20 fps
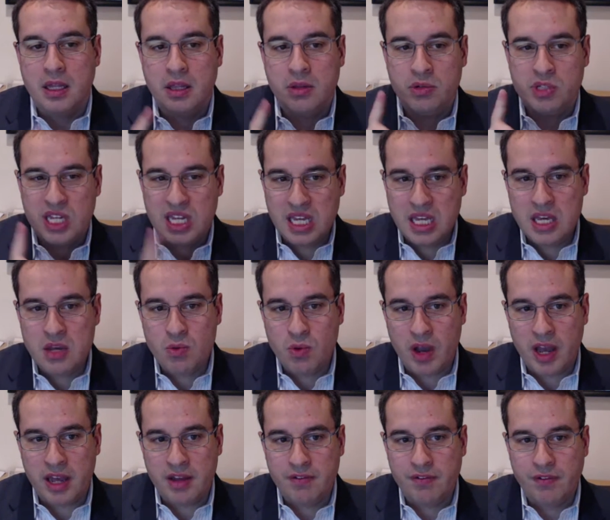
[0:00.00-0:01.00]
There was a heat
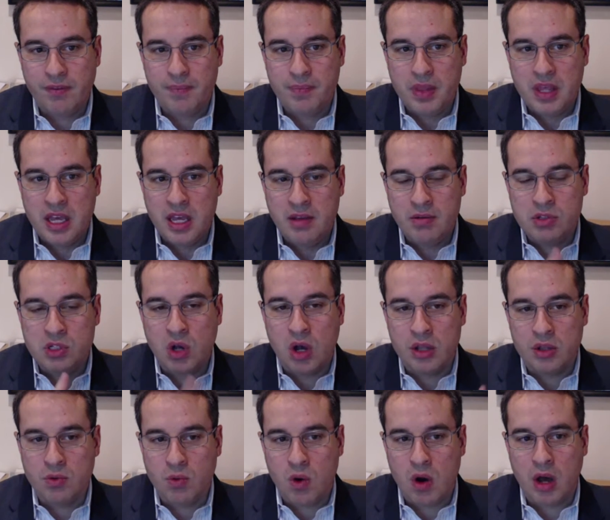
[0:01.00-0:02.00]
wave, he was
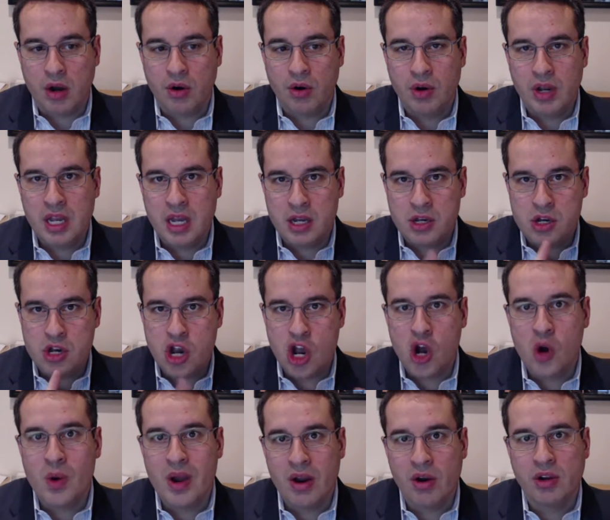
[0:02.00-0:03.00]
on the water, he had
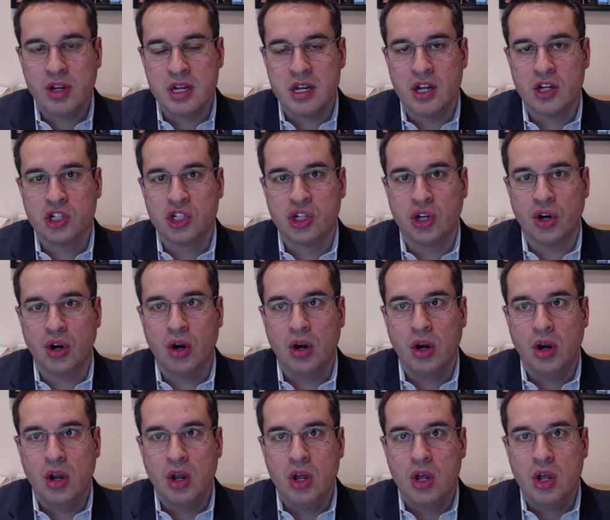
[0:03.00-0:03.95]
no air conditioner,